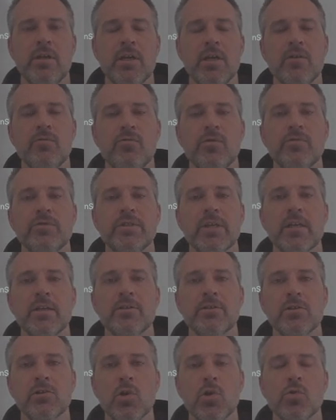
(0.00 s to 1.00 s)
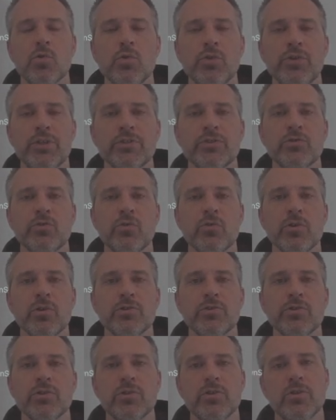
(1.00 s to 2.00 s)
If we've set it to local disk
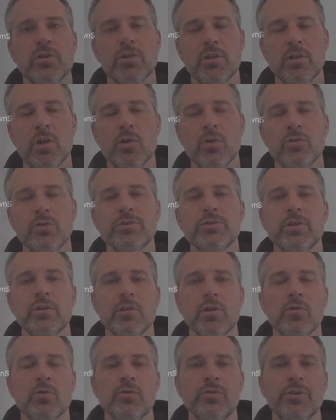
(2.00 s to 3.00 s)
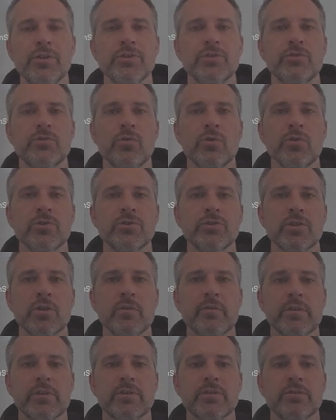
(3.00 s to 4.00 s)
storage, it loads the local disk storage
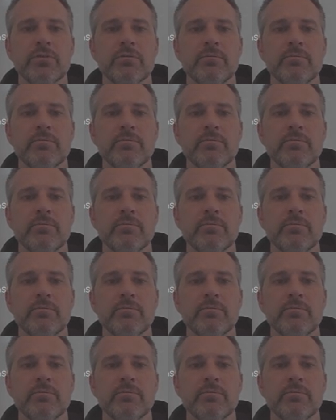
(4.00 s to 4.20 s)
service.